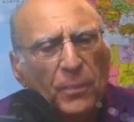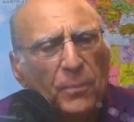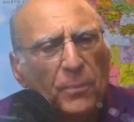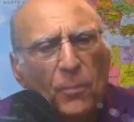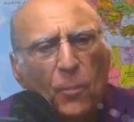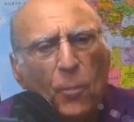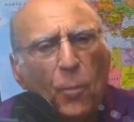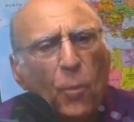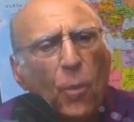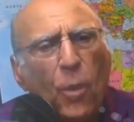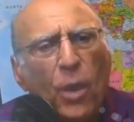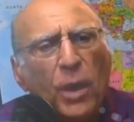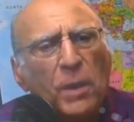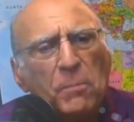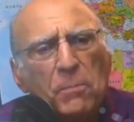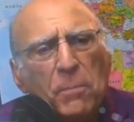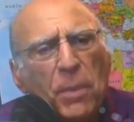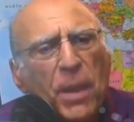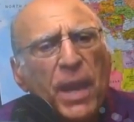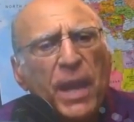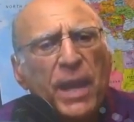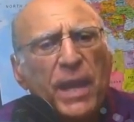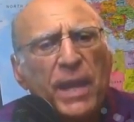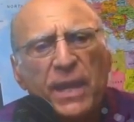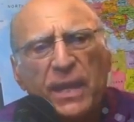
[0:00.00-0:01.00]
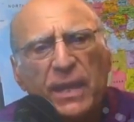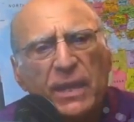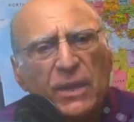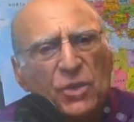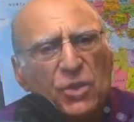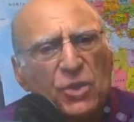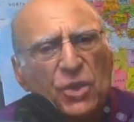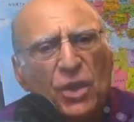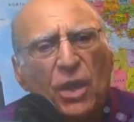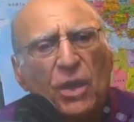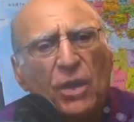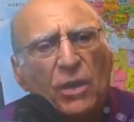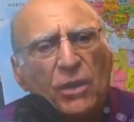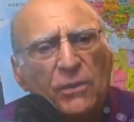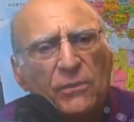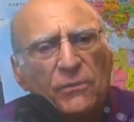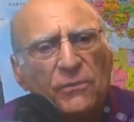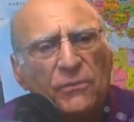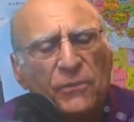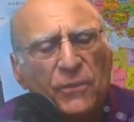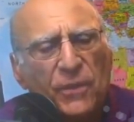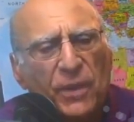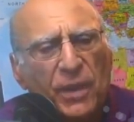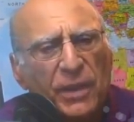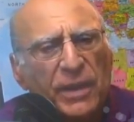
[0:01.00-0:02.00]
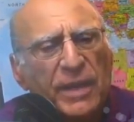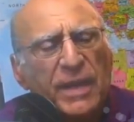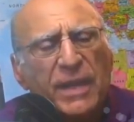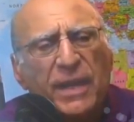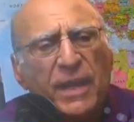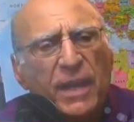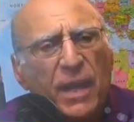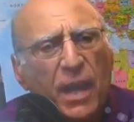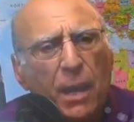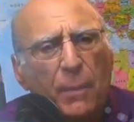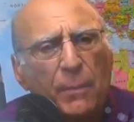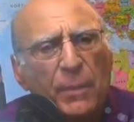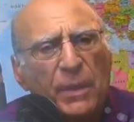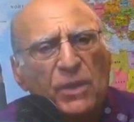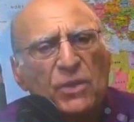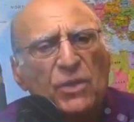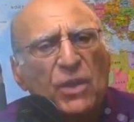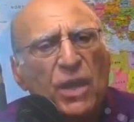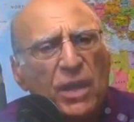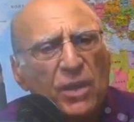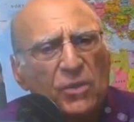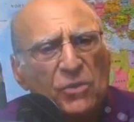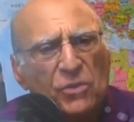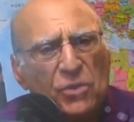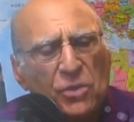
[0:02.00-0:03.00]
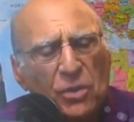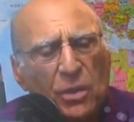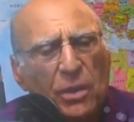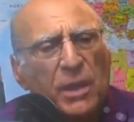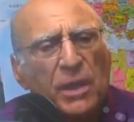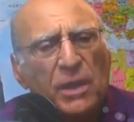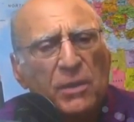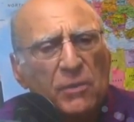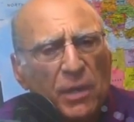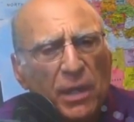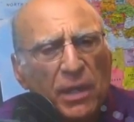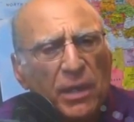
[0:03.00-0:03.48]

one page of economics history,